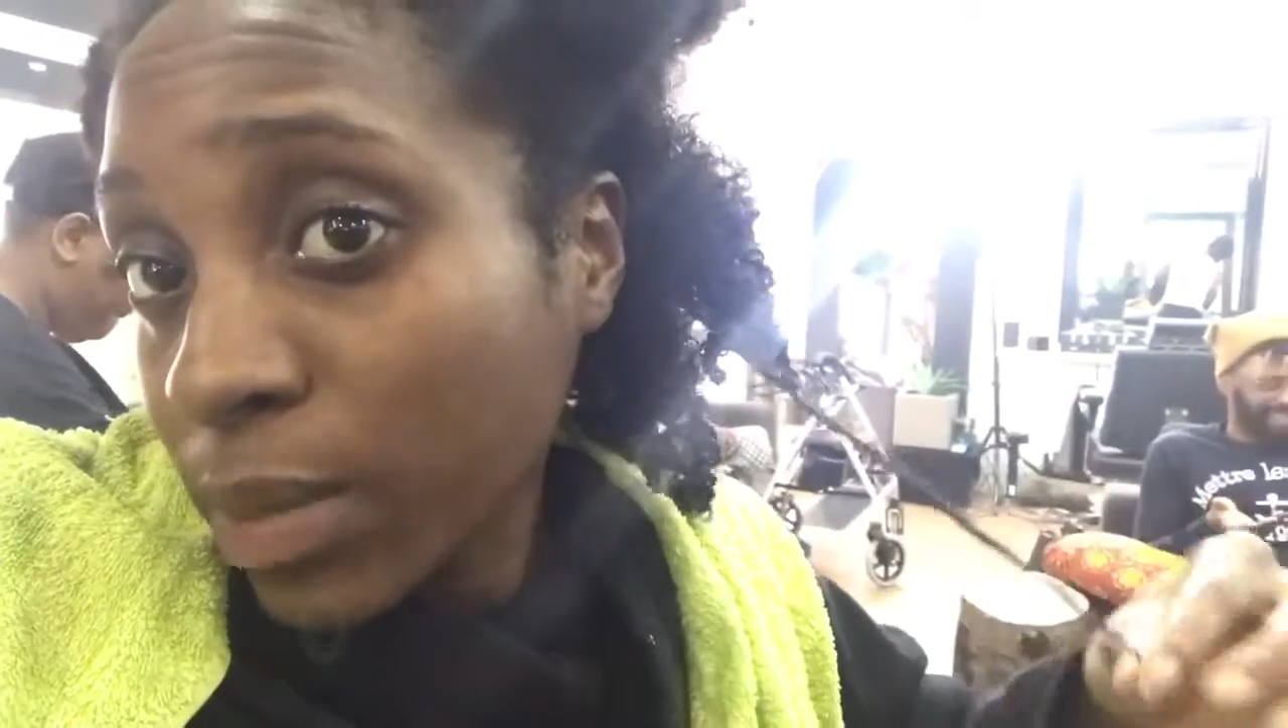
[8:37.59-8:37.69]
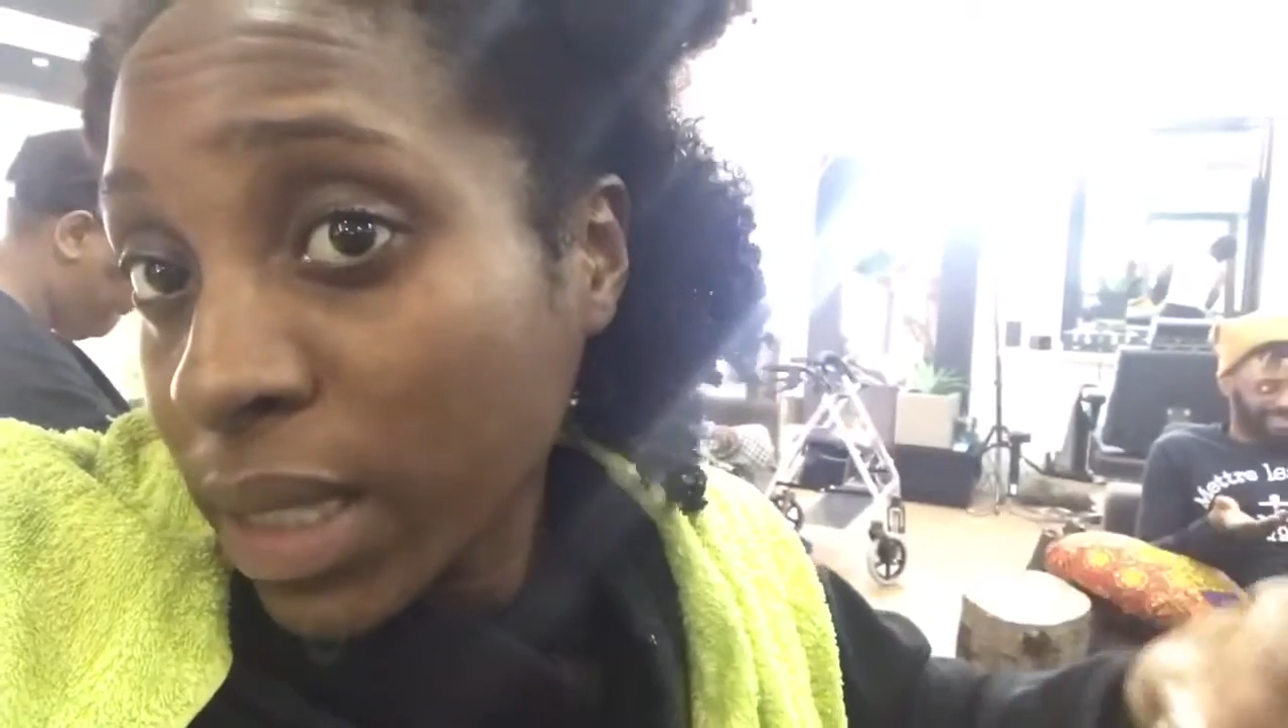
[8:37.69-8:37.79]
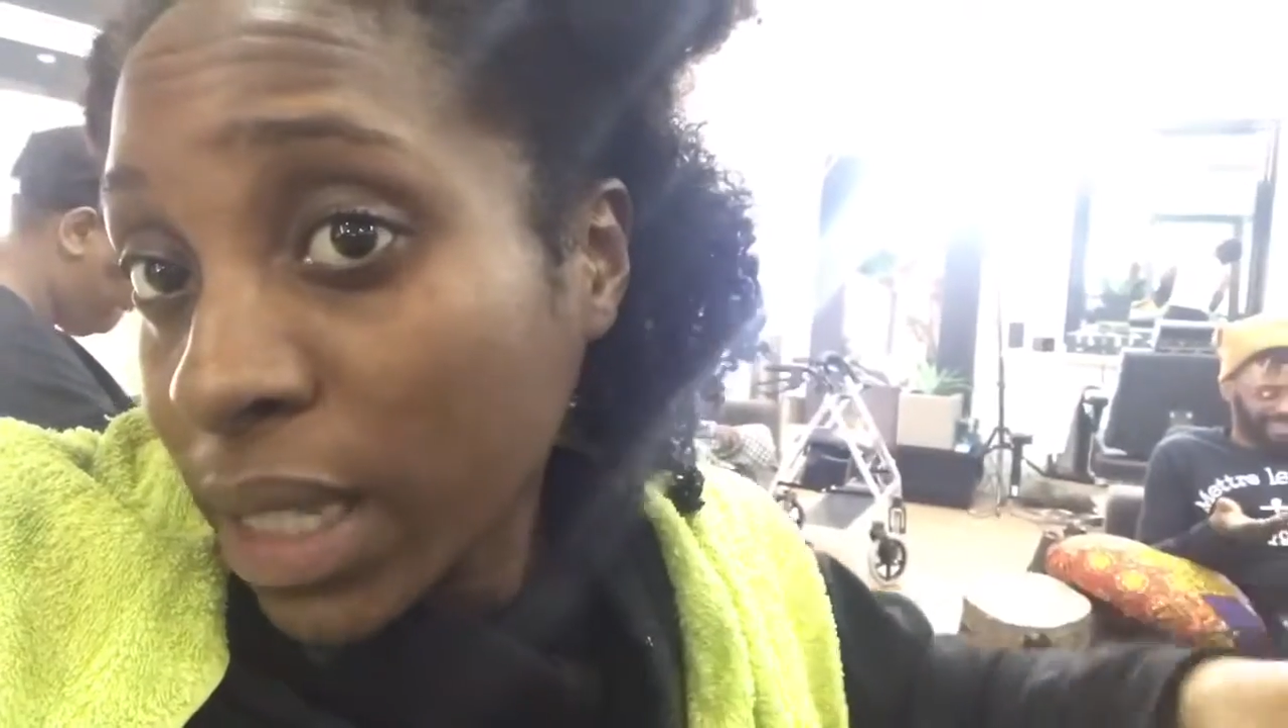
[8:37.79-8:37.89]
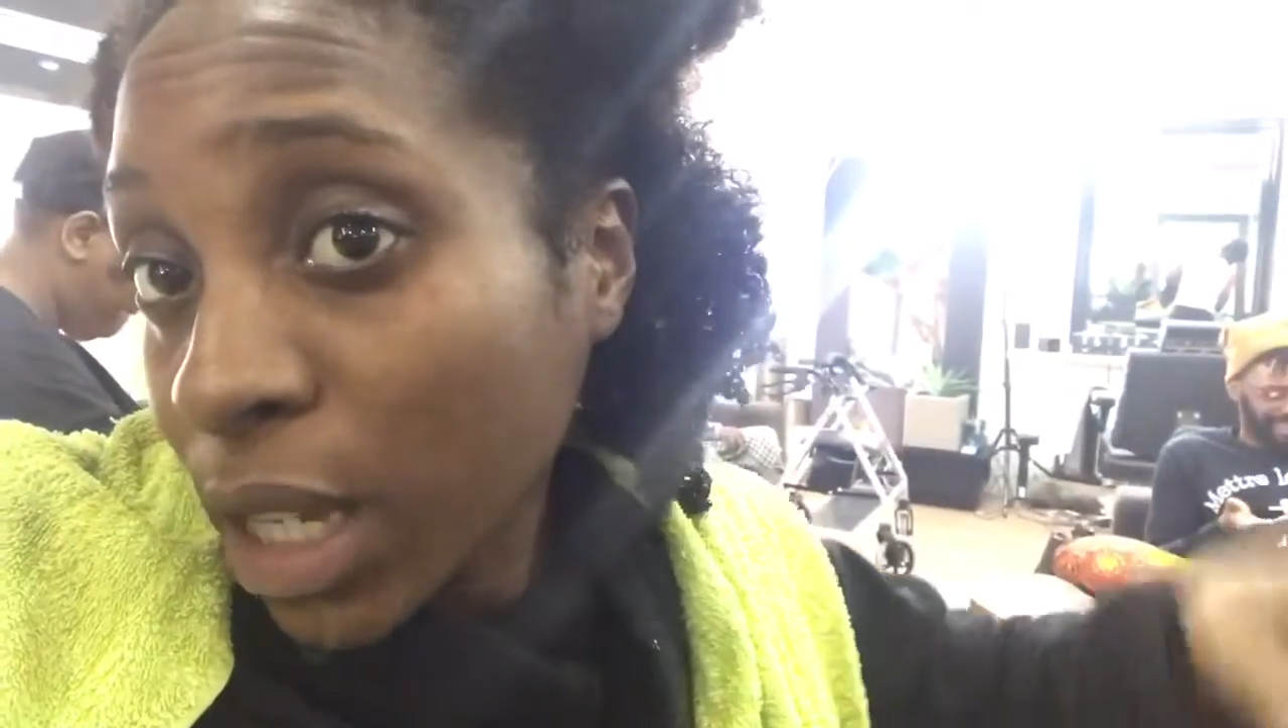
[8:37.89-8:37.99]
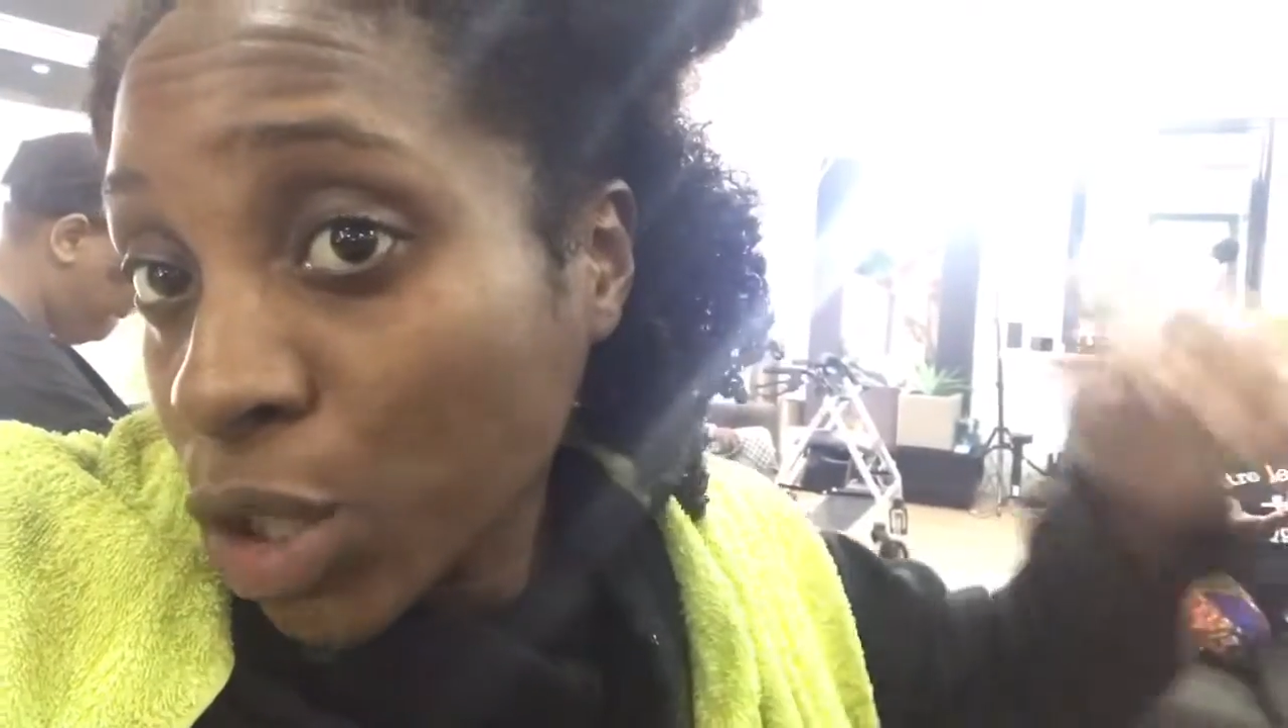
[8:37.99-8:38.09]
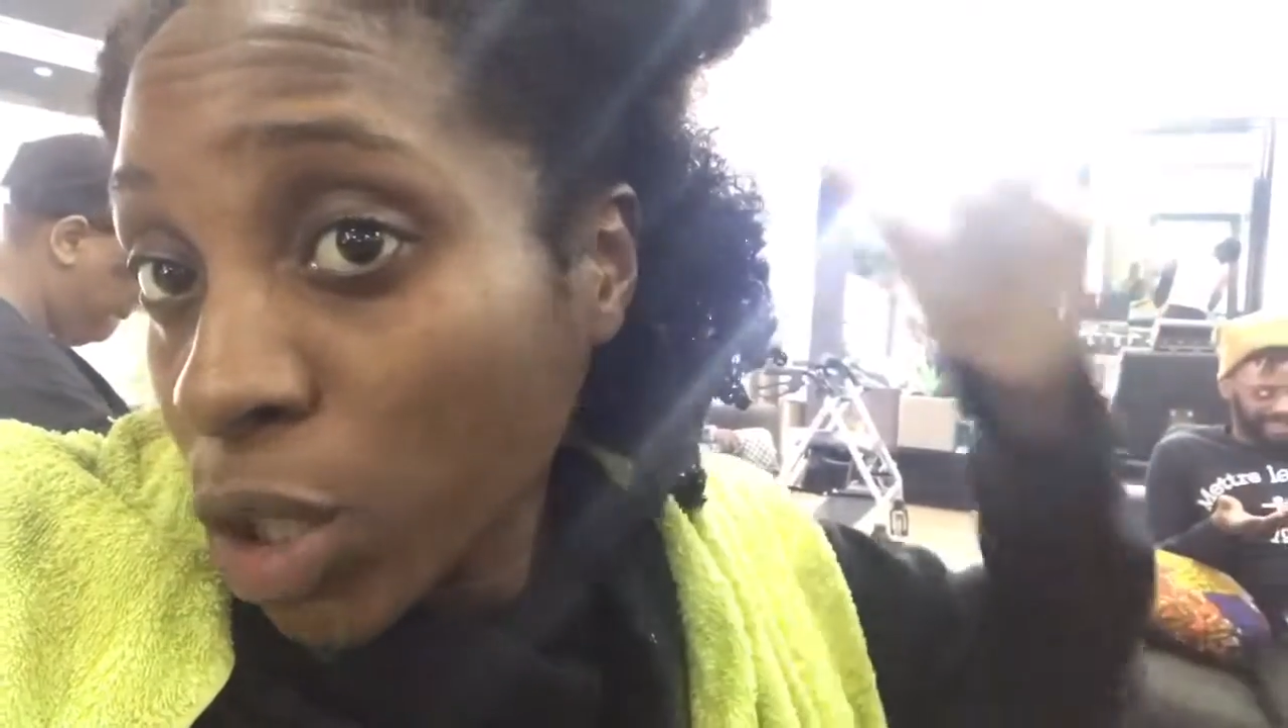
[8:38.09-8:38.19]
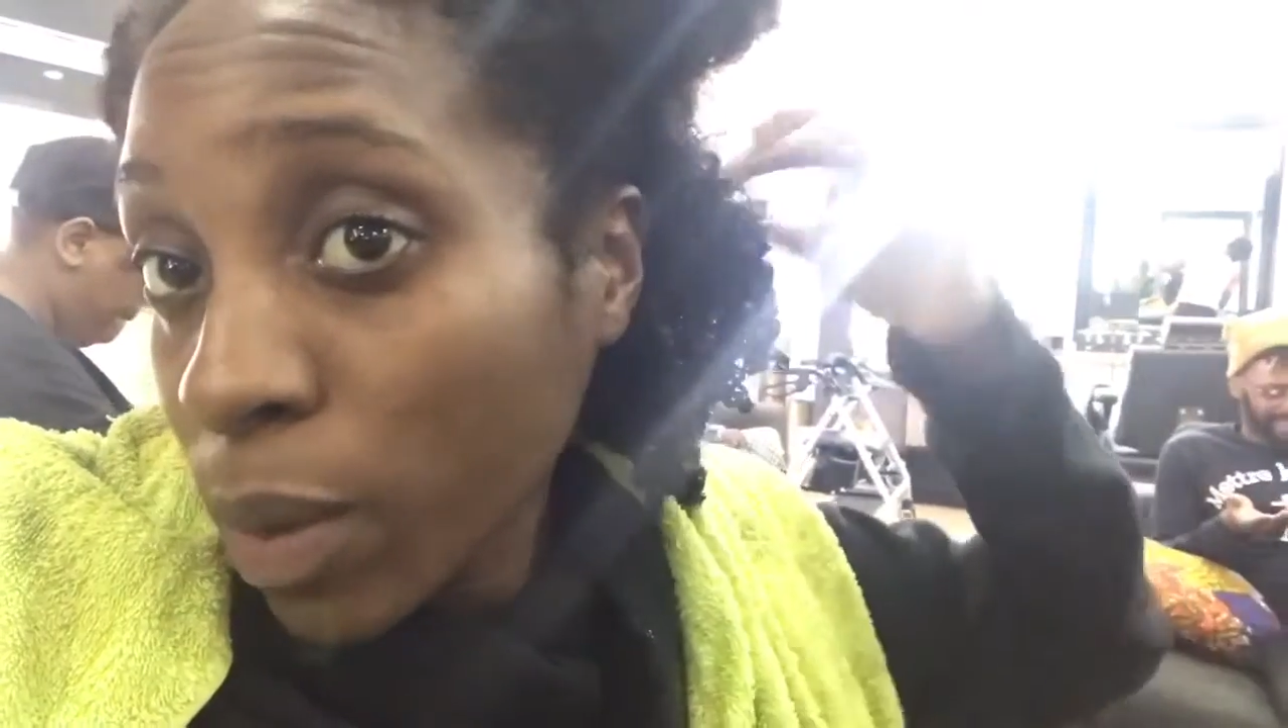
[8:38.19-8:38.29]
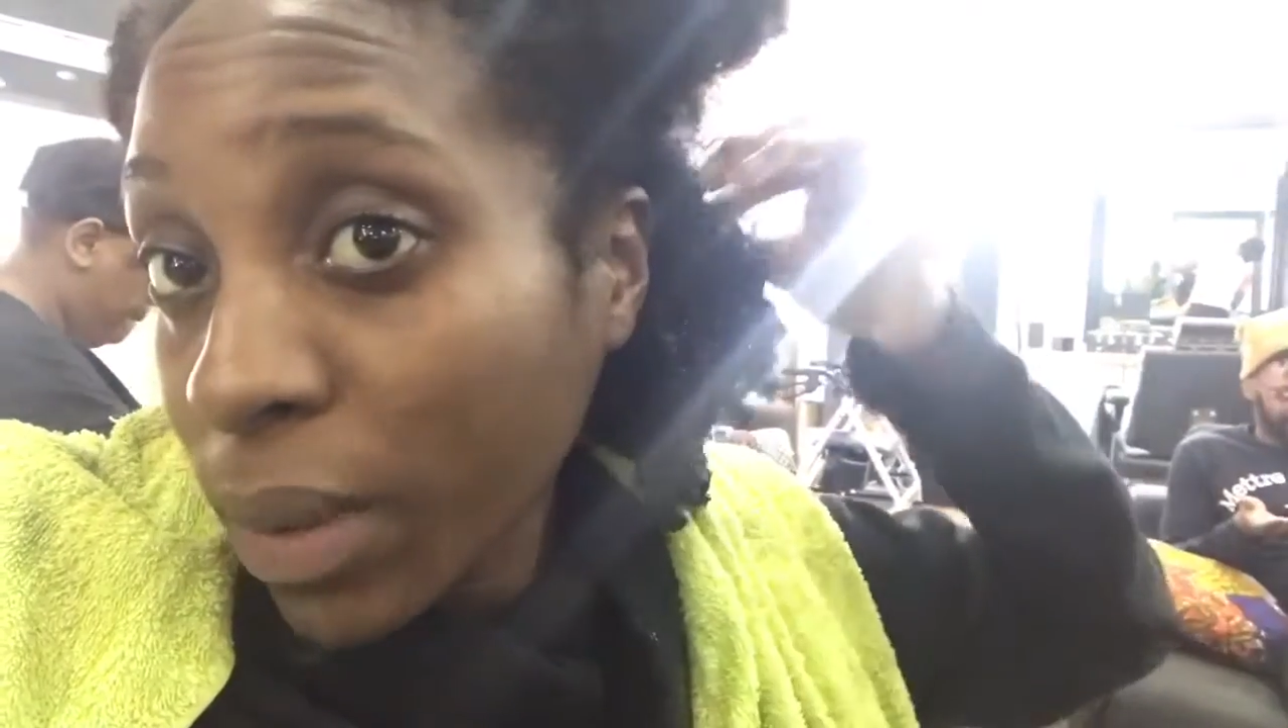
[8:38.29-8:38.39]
my texture when